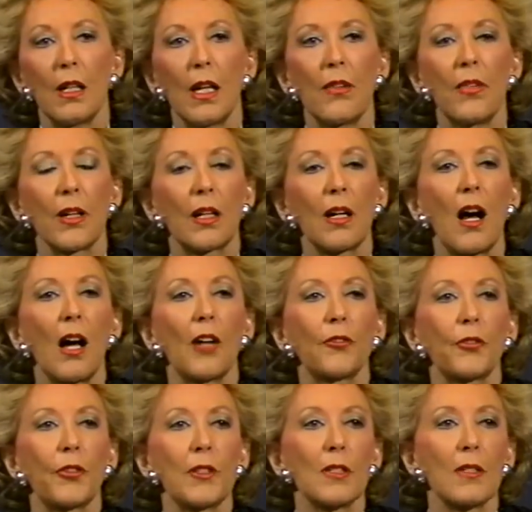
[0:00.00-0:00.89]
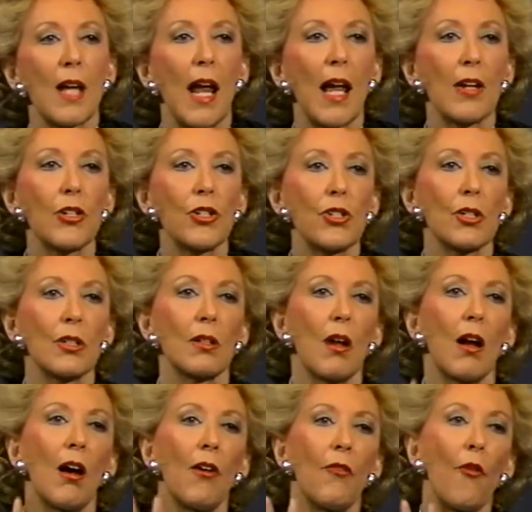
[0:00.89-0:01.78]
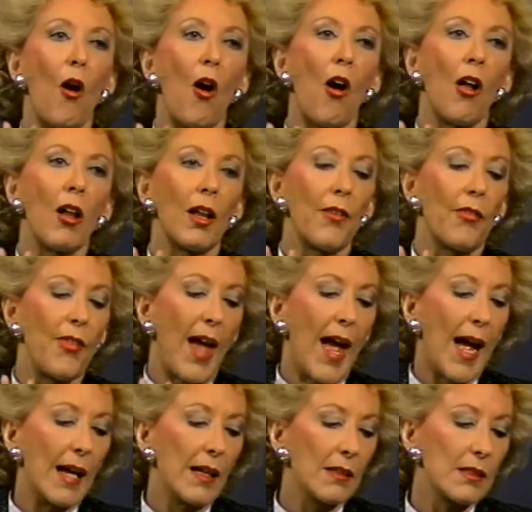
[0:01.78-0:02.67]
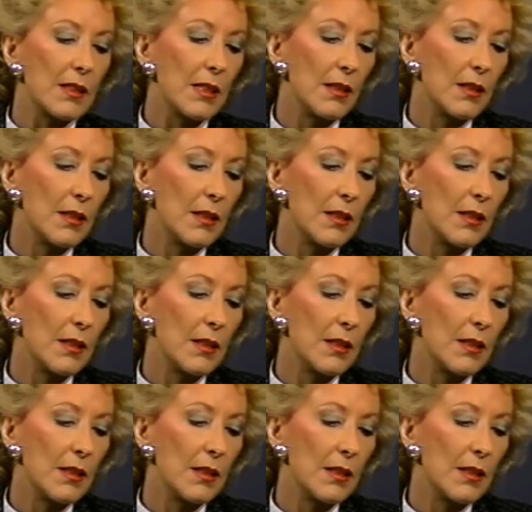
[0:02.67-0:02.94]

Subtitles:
in the confrontation of all of that